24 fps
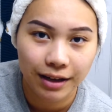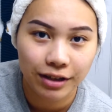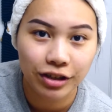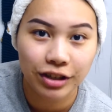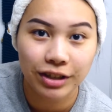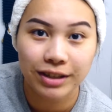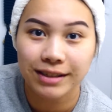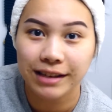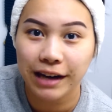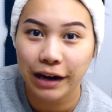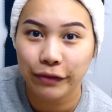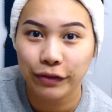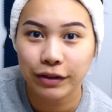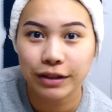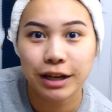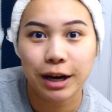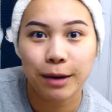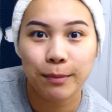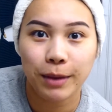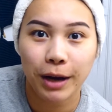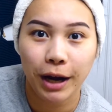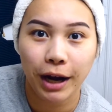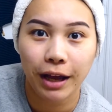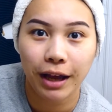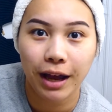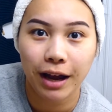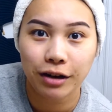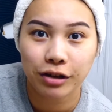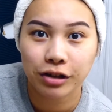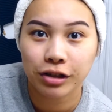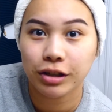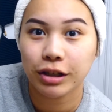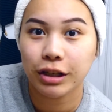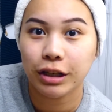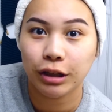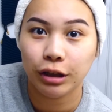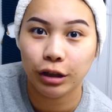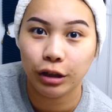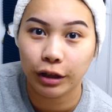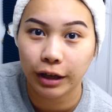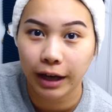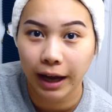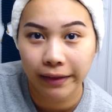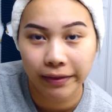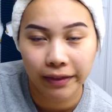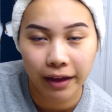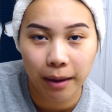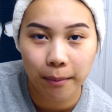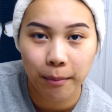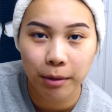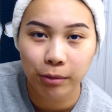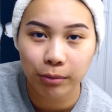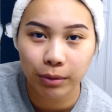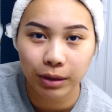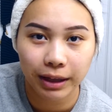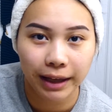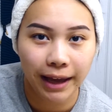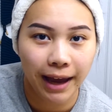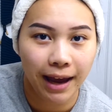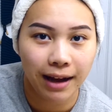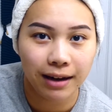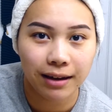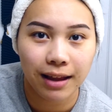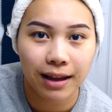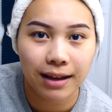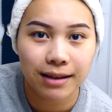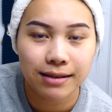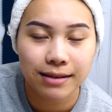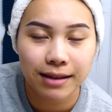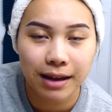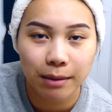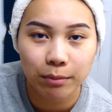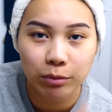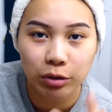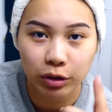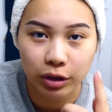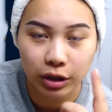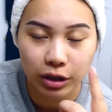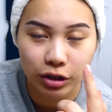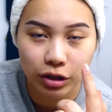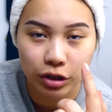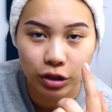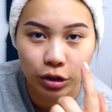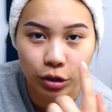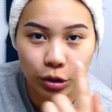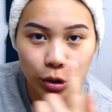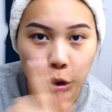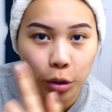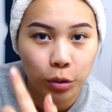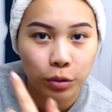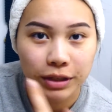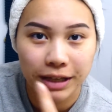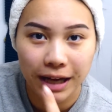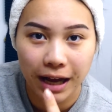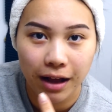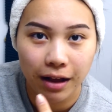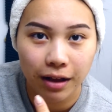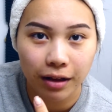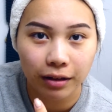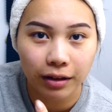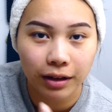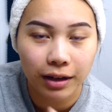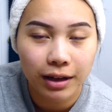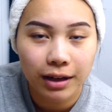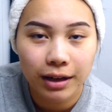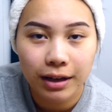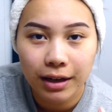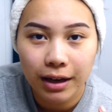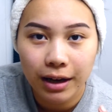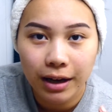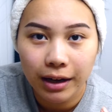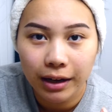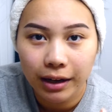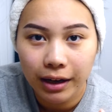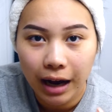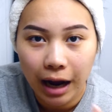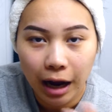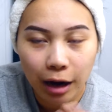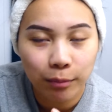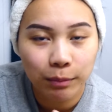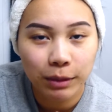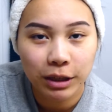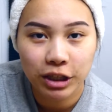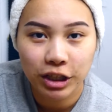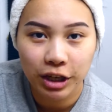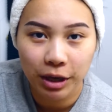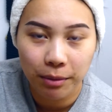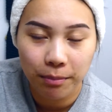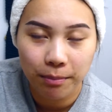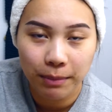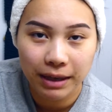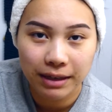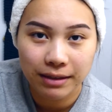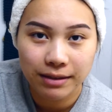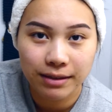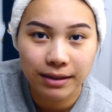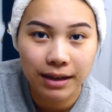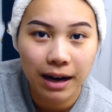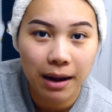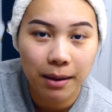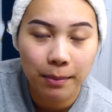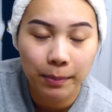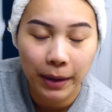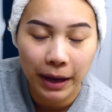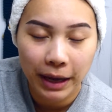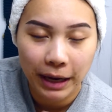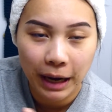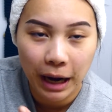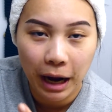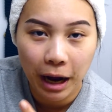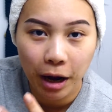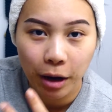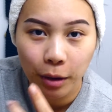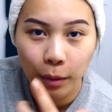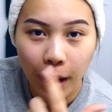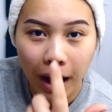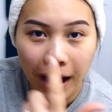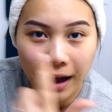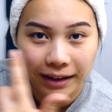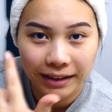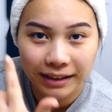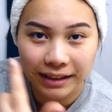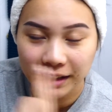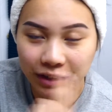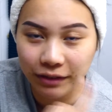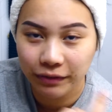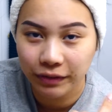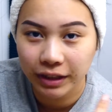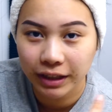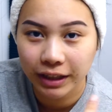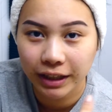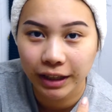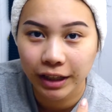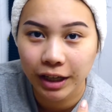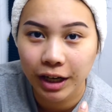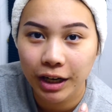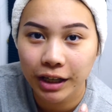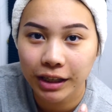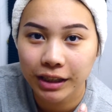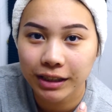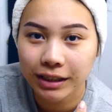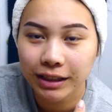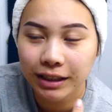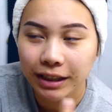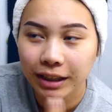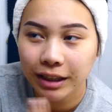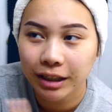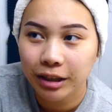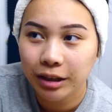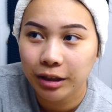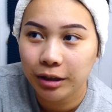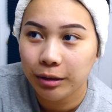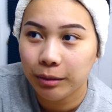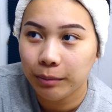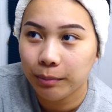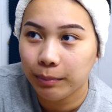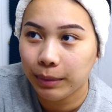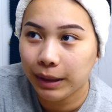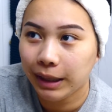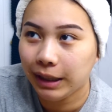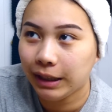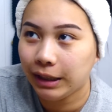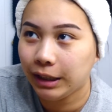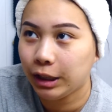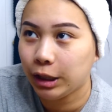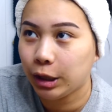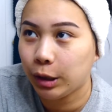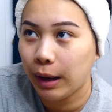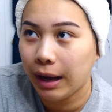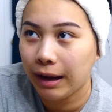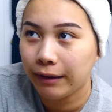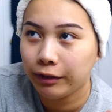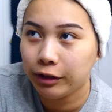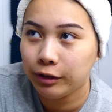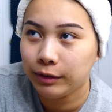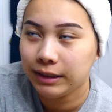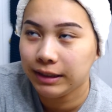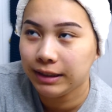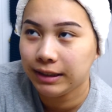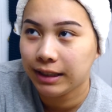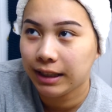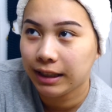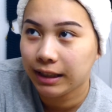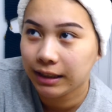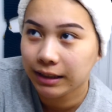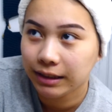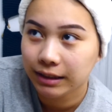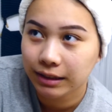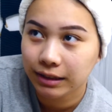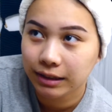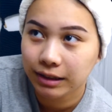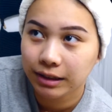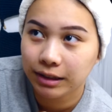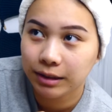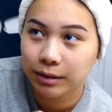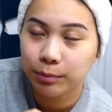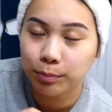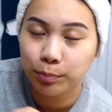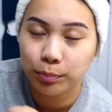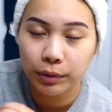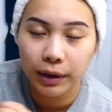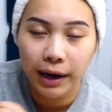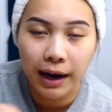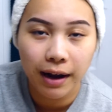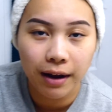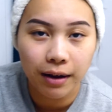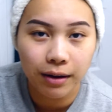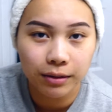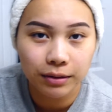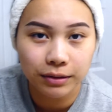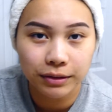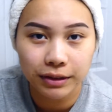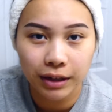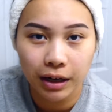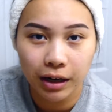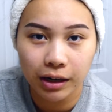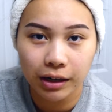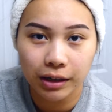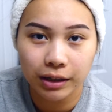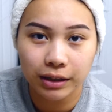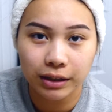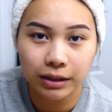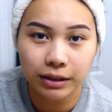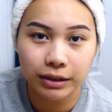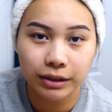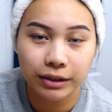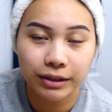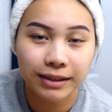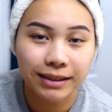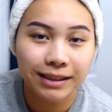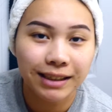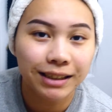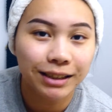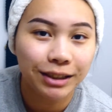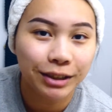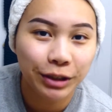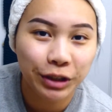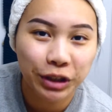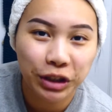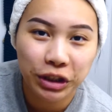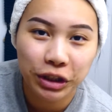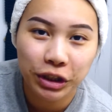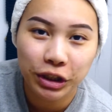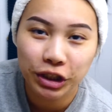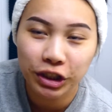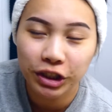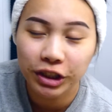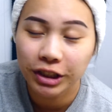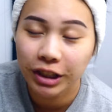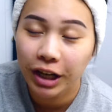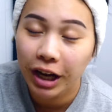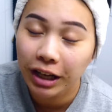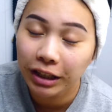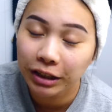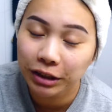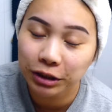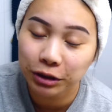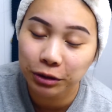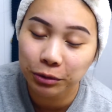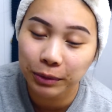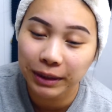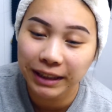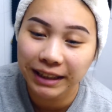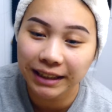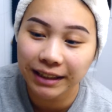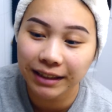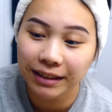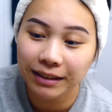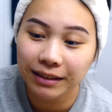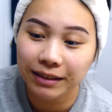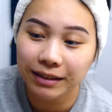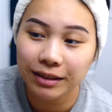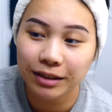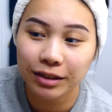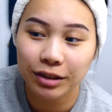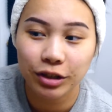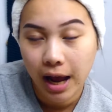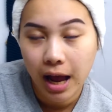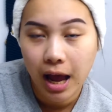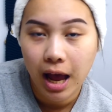Just every time that I actually look at them and really analyze them, you can so tell how much I messed up and how uneven they are. But, you know, everyone says brows are sisters, not twins.